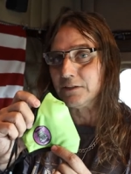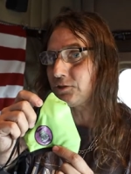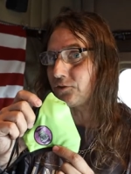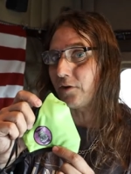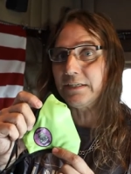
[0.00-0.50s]

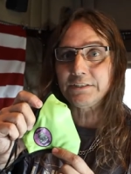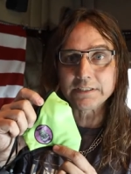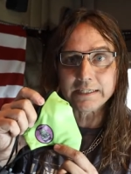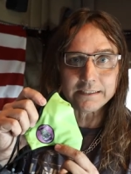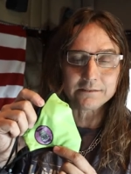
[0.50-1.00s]

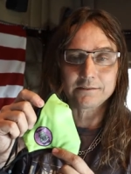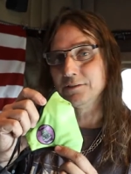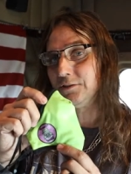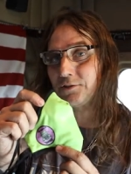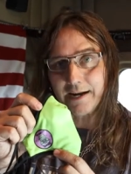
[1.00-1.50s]
stretch it,
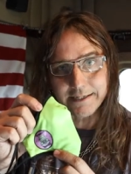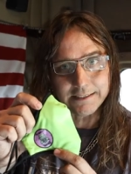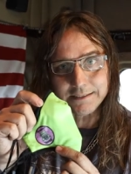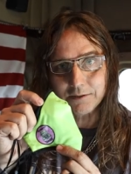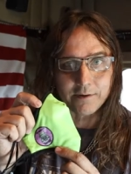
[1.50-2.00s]

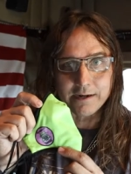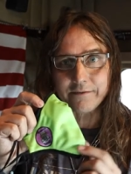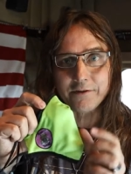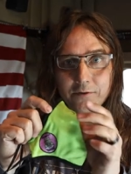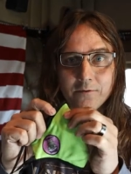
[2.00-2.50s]
contract it to
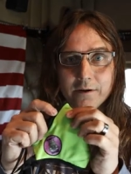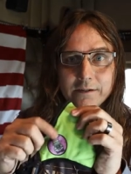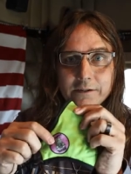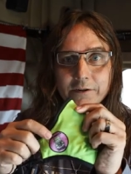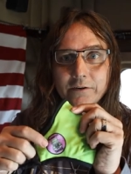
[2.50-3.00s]
whatever you want it
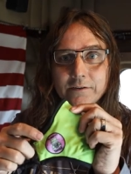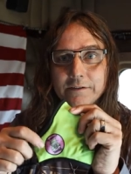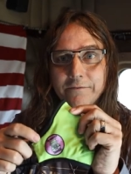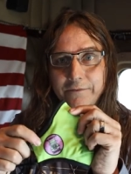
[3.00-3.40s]
to do to